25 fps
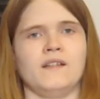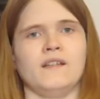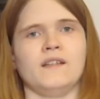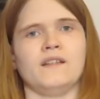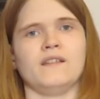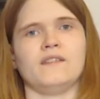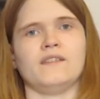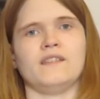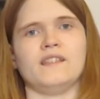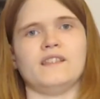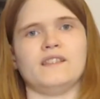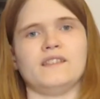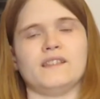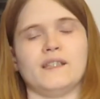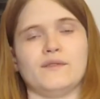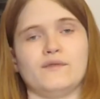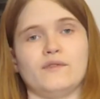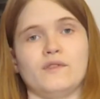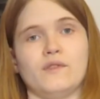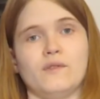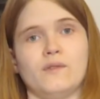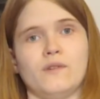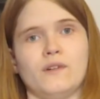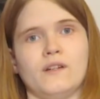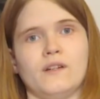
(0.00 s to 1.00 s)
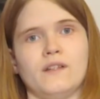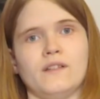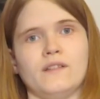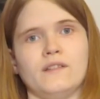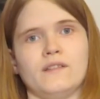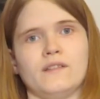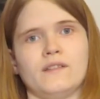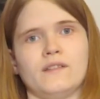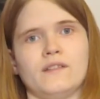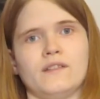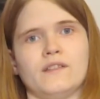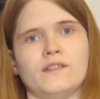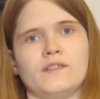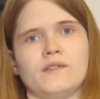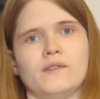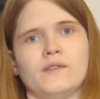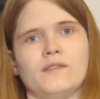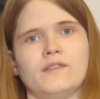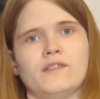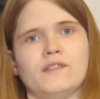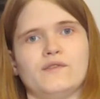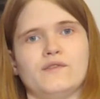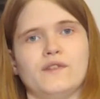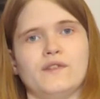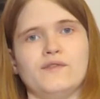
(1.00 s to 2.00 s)
The 7th chord is on
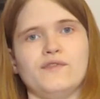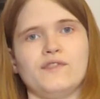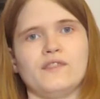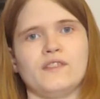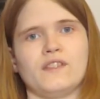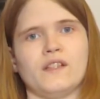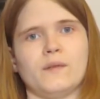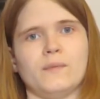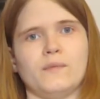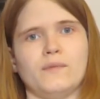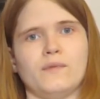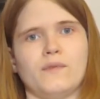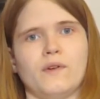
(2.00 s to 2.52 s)
the 5th step